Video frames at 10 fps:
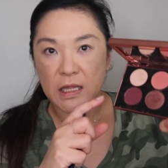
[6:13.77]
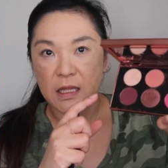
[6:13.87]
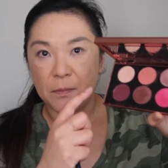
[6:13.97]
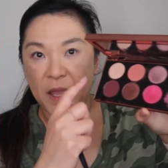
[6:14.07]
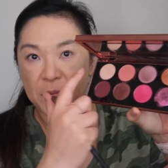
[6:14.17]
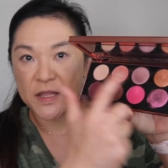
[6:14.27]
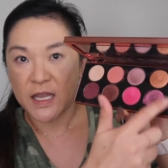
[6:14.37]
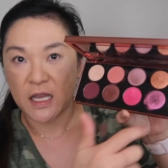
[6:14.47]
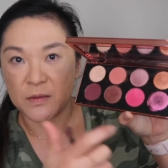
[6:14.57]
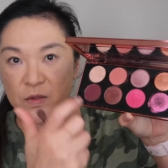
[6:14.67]
The paper
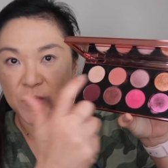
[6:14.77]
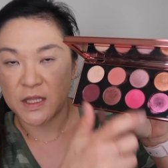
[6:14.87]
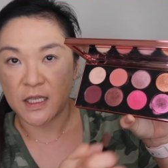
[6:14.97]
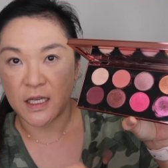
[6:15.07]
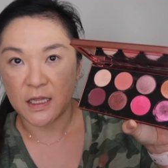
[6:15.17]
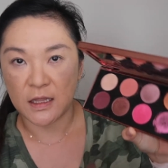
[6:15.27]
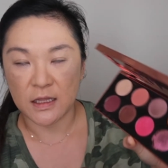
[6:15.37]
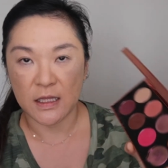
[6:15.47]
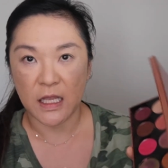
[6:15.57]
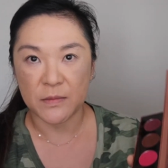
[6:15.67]
that comes with the
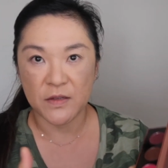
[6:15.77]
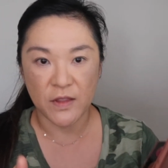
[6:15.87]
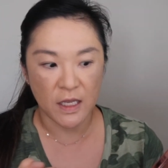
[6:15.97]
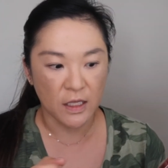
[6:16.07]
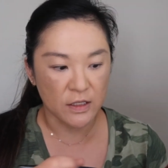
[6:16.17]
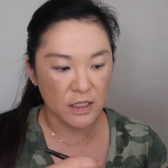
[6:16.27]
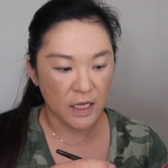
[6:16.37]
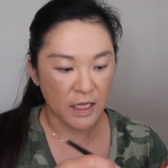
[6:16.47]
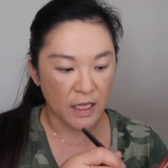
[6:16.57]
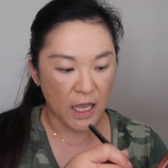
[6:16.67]
names of the colors
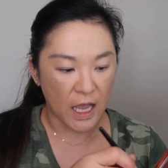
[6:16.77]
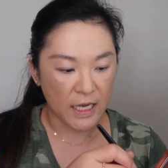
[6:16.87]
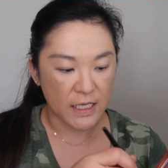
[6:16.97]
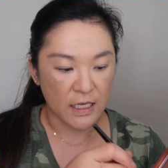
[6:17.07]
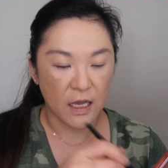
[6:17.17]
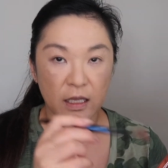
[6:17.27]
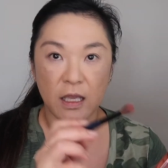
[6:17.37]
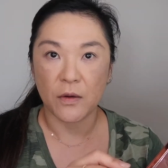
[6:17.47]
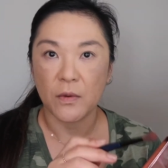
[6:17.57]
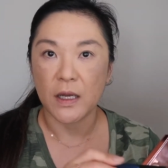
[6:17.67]
on it, I did not
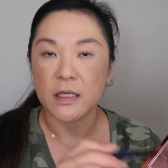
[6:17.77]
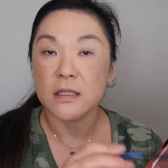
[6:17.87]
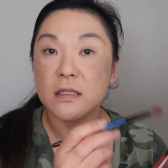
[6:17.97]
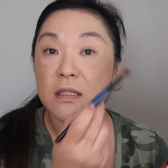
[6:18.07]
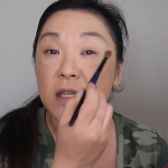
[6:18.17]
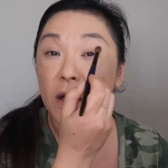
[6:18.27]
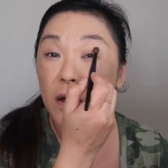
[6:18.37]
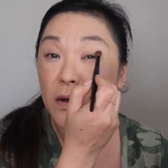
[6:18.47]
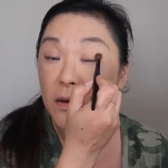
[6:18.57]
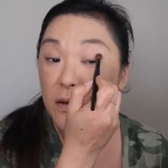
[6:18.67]
get one.
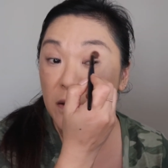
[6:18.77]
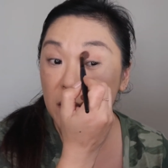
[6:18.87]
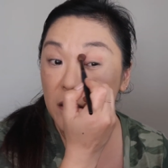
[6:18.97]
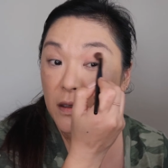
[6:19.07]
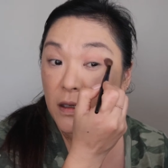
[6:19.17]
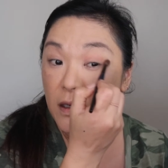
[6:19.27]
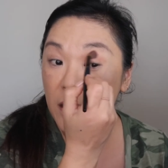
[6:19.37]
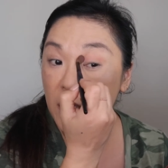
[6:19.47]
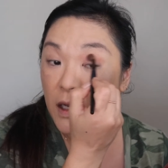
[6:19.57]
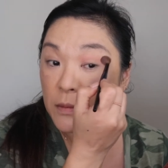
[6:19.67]
So
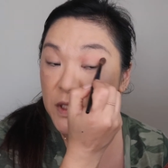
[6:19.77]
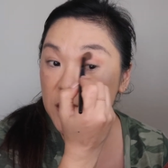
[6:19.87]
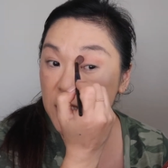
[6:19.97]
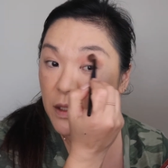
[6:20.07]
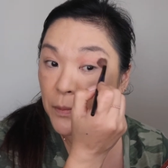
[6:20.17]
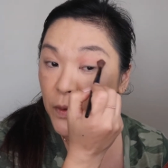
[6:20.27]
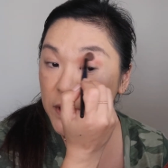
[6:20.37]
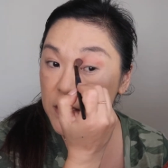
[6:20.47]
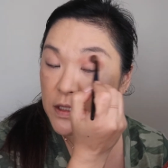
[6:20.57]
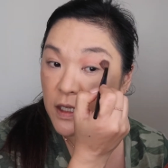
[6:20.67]
I'm just gonna
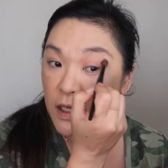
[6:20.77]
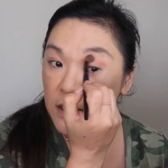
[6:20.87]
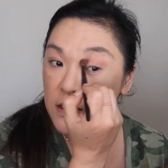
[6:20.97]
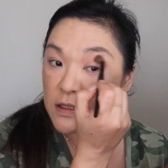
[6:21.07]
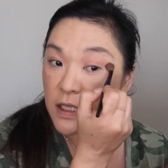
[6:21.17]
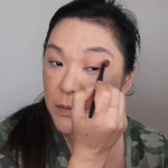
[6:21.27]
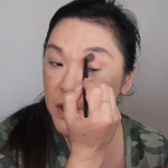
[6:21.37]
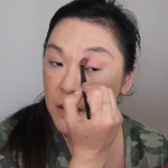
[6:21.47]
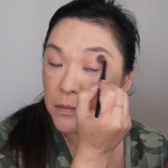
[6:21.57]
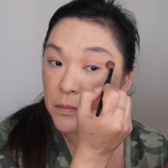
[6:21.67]
point to the colors and I'm
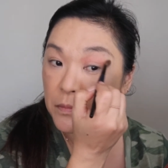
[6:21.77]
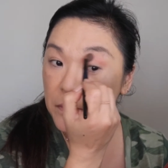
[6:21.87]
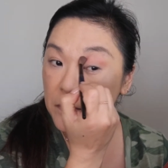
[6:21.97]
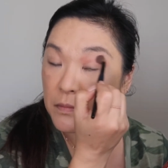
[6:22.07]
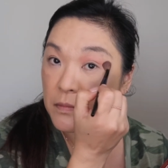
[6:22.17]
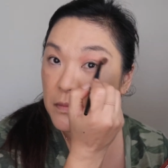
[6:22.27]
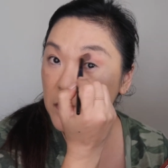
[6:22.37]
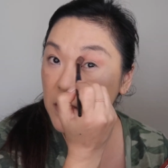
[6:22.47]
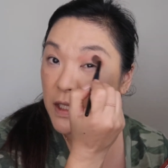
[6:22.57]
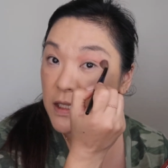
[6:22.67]
gonna
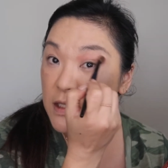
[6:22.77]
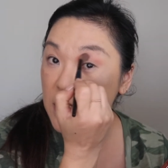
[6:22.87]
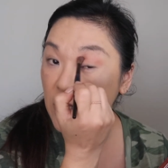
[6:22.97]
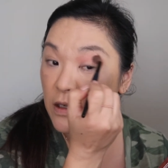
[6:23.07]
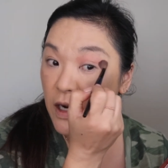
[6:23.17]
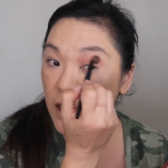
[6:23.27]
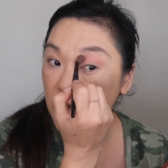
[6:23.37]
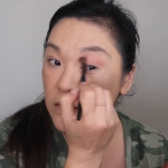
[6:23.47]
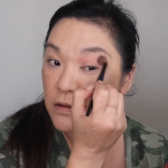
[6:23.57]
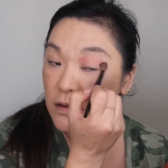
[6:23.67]
blend this color
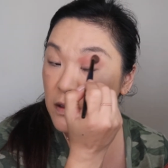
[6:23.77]
out.